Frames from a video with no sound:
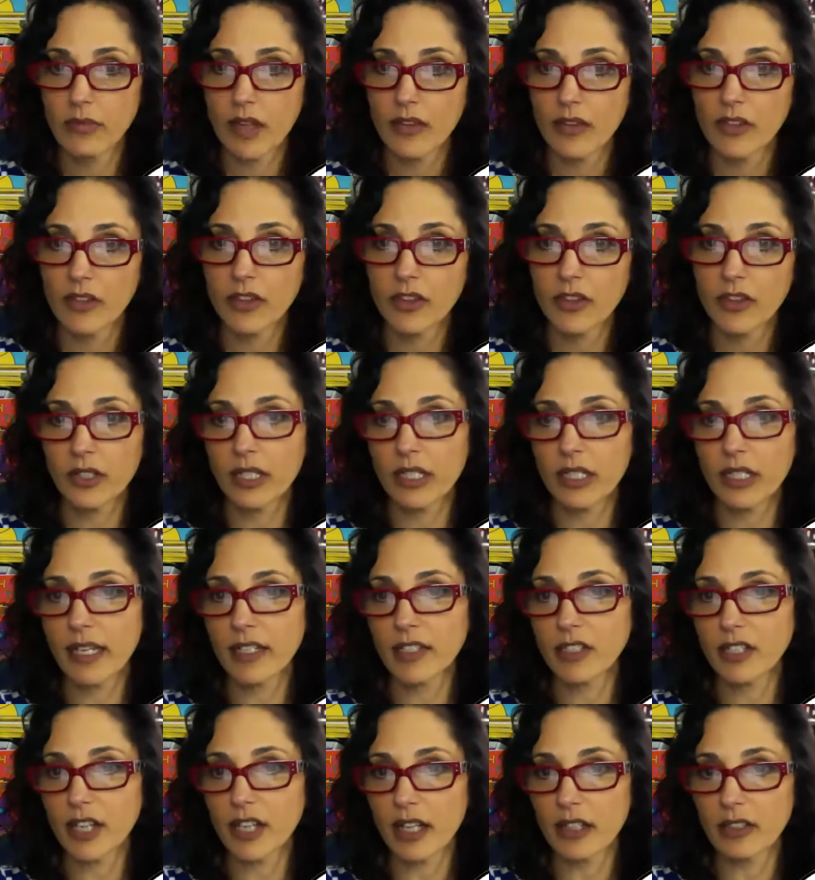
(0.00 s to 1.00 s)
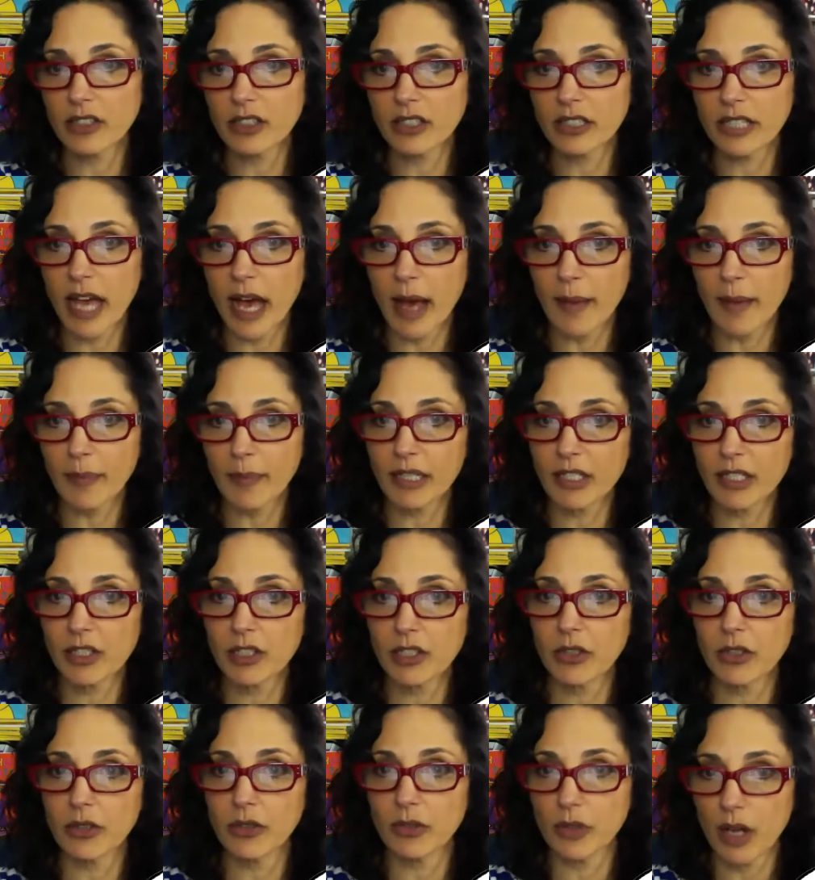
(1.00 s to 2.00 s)
the 30-day challenge is happening
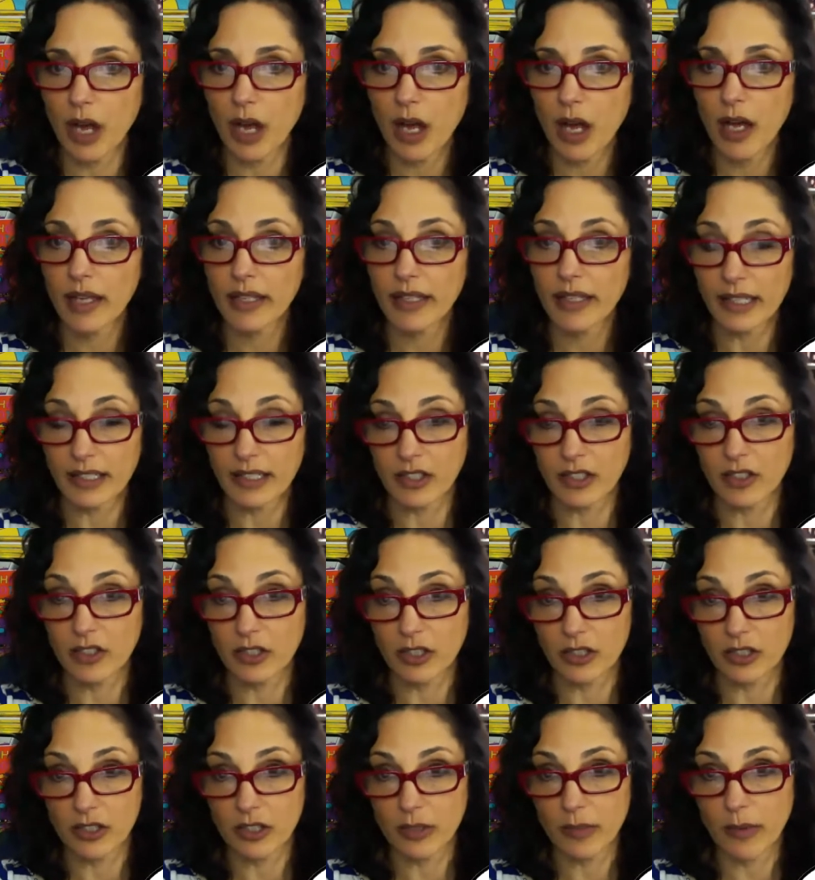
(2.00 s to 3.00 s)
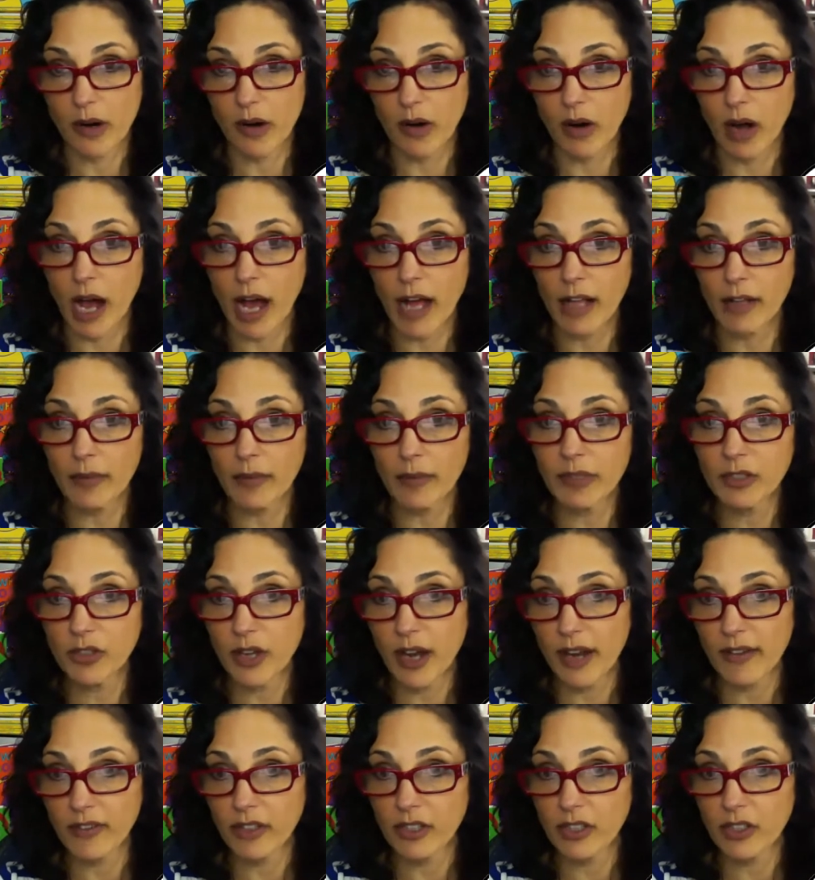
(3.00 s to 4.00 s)
soon. Yes, it starts tomorrow. I'll be
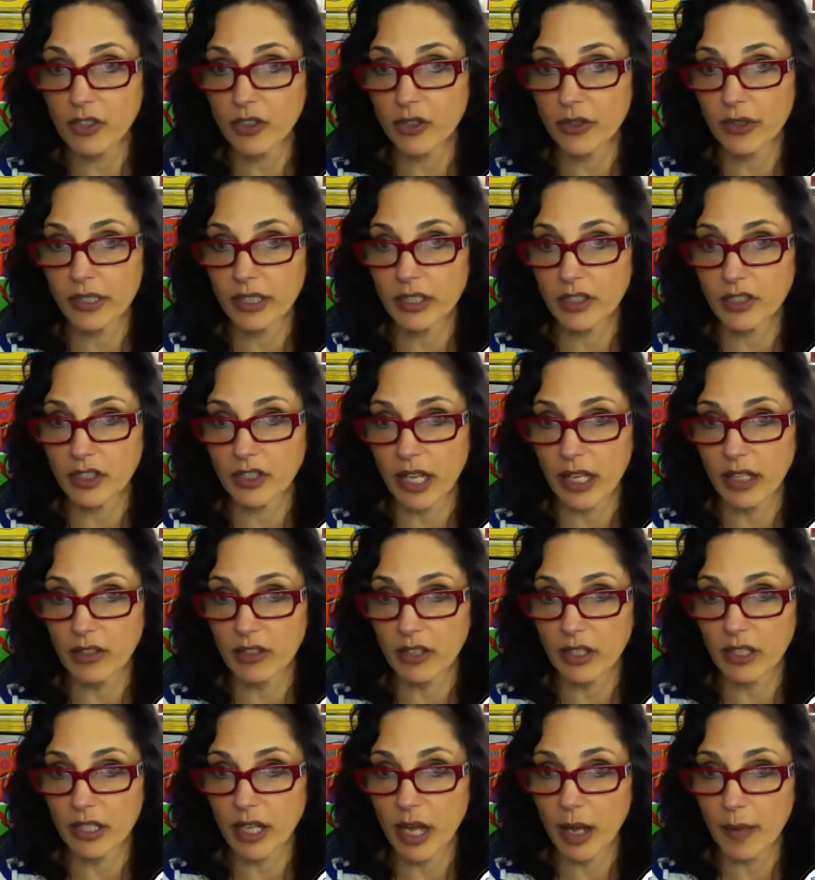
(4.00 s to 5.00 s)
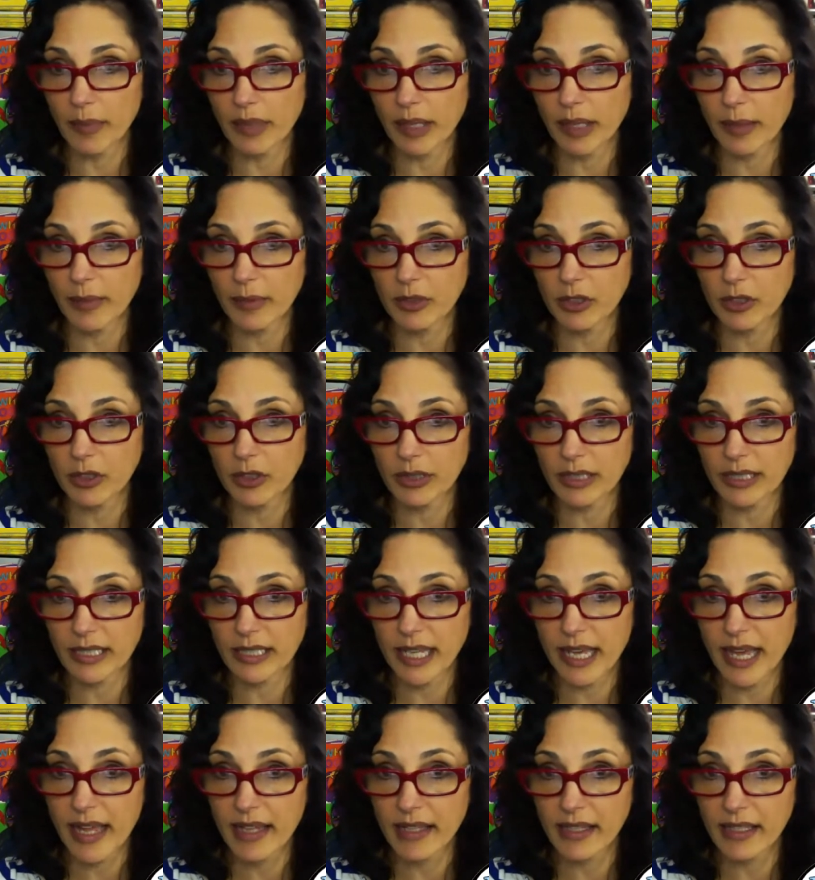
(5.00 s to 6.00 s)
traveling during the challenge and not be able to
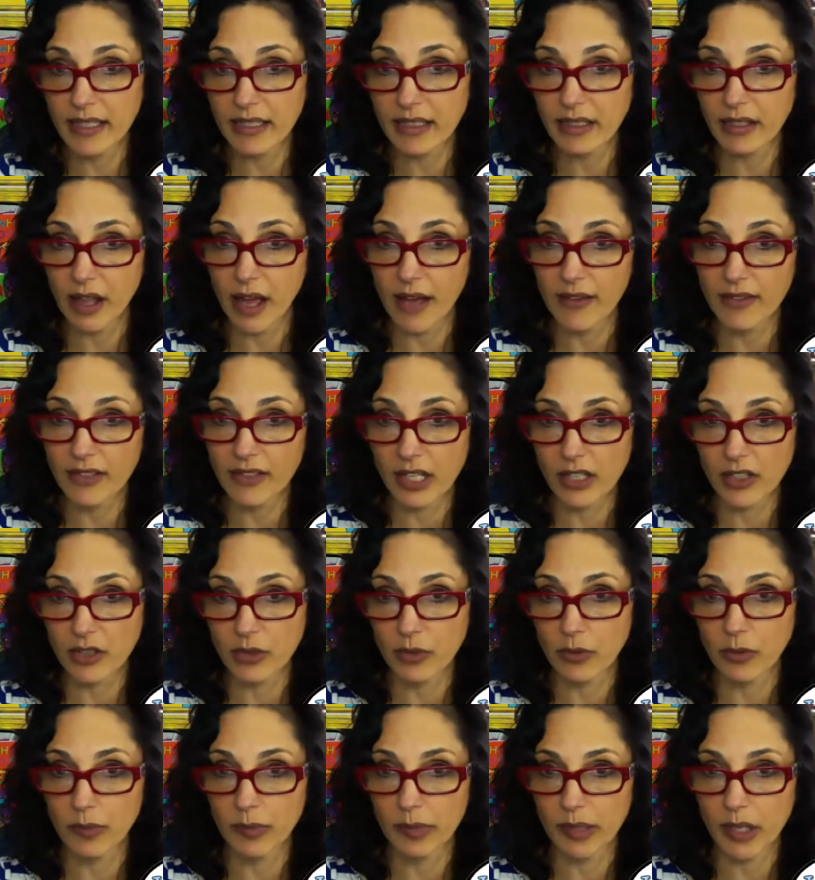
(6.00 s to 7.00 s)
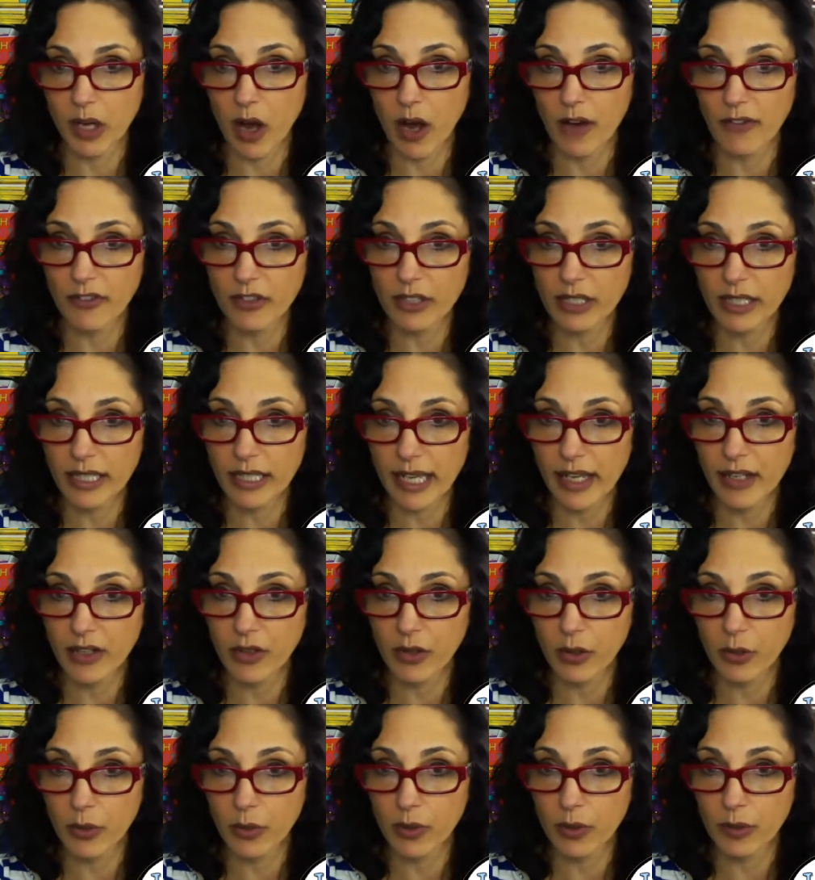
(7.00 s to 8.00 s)
attend this live session. Will it be offered again,
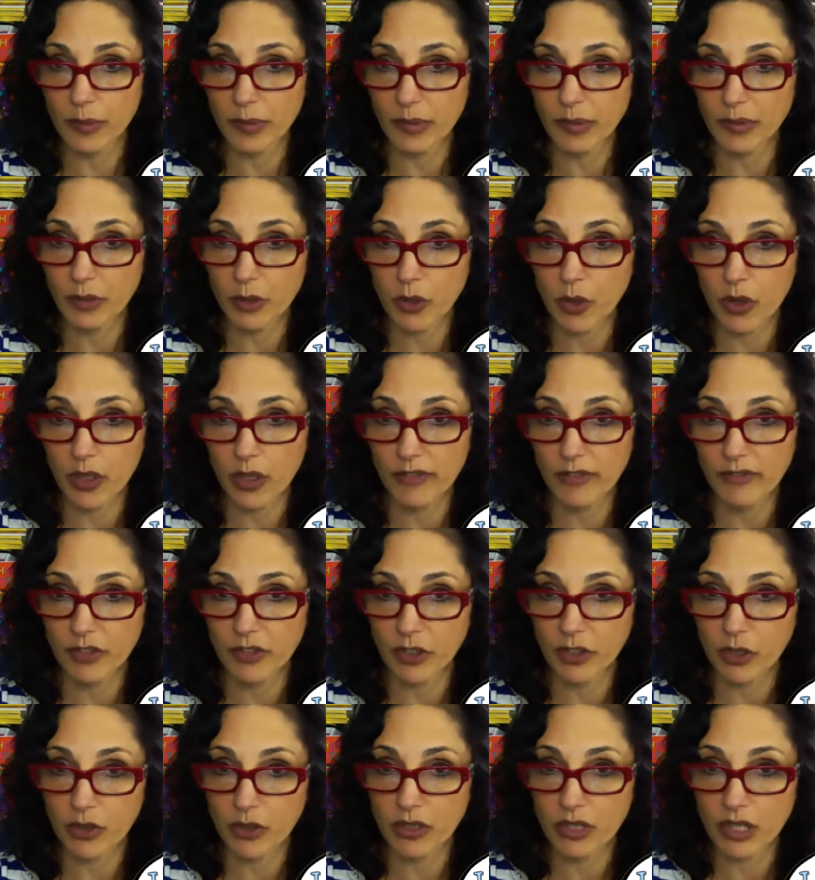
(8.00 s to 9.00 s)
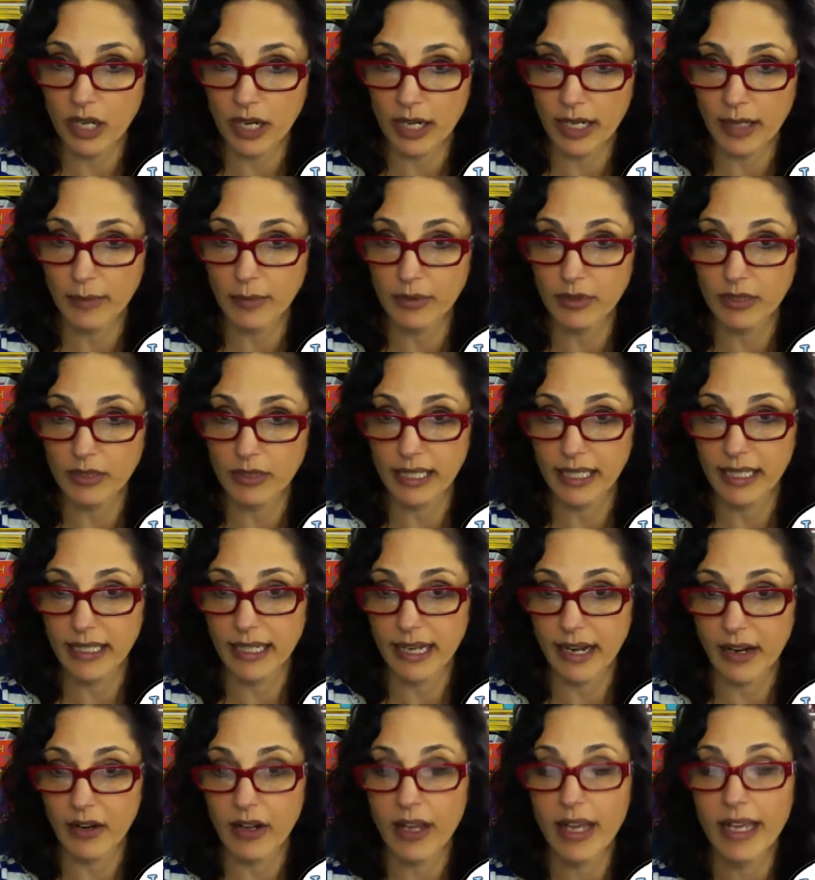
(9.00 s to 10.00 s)
or will it be recorded for those not able to get it
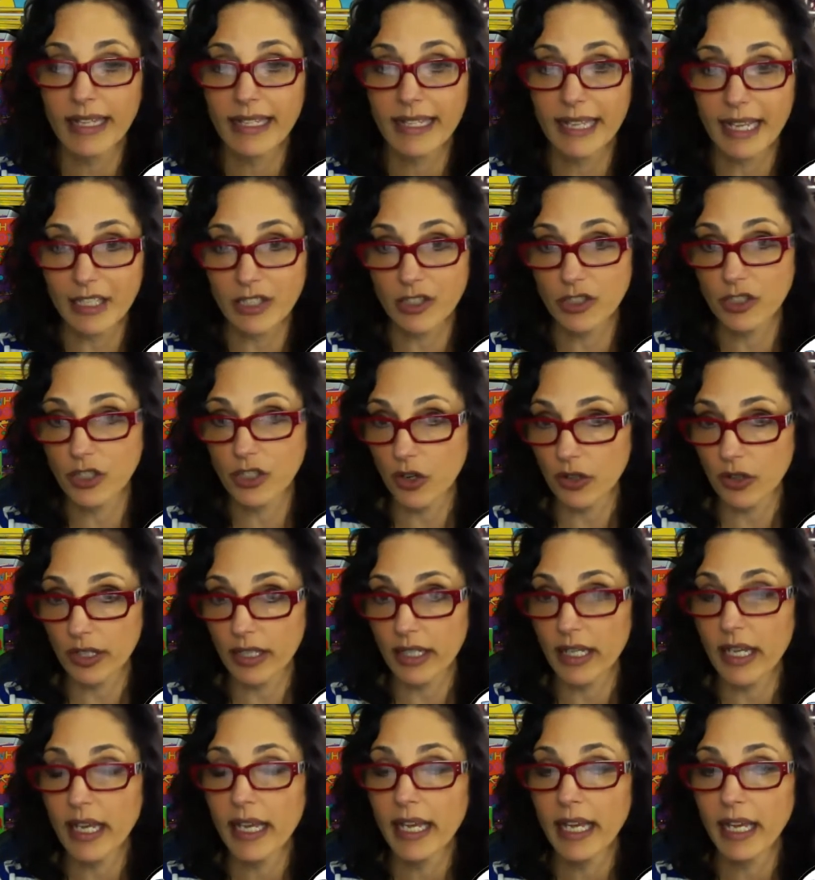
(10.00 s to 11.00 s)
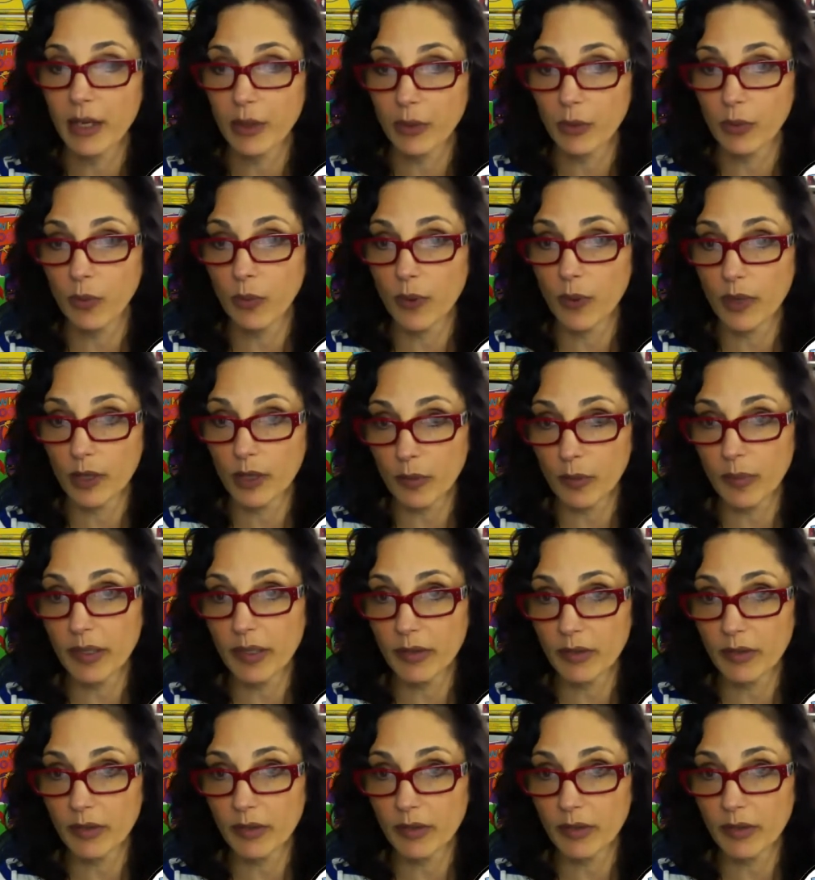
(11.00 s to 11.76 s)
now? Yes, Joni, it will be